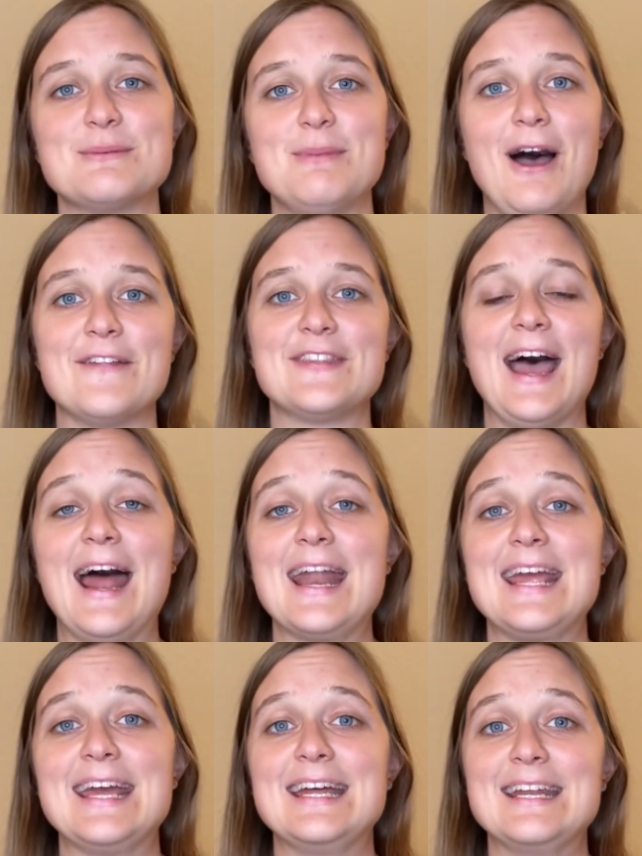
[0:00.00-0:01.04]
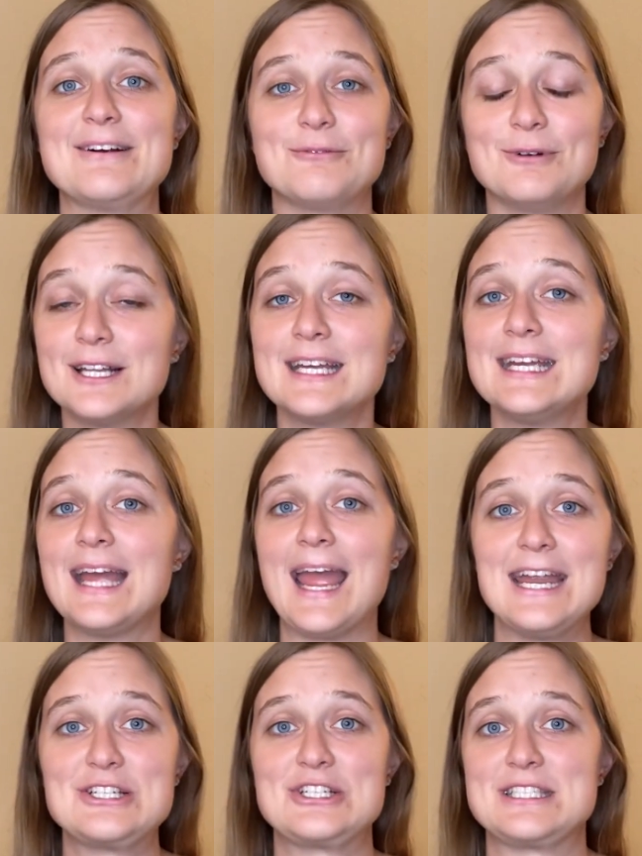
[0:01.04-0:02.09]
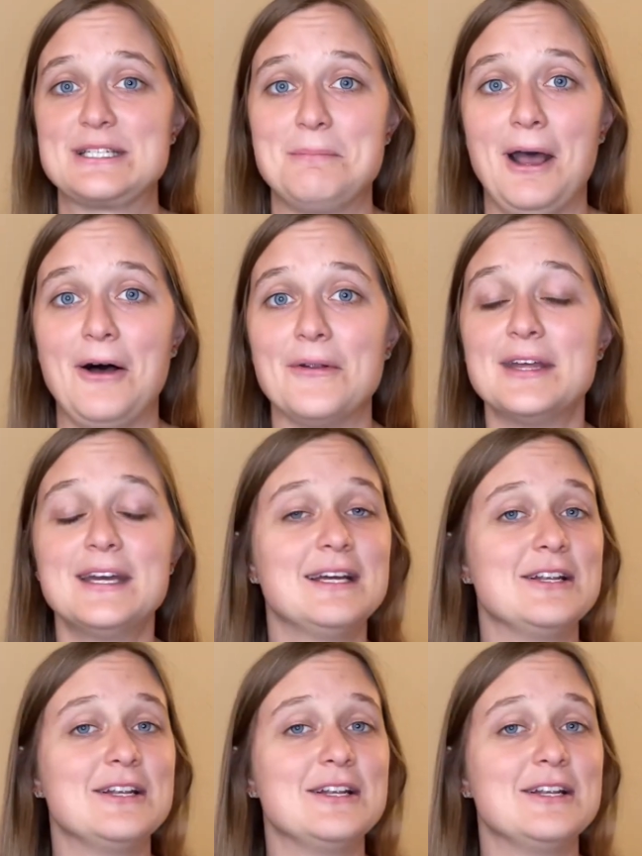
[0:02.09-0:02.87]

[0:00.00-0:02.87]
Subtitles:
about that and really anxious about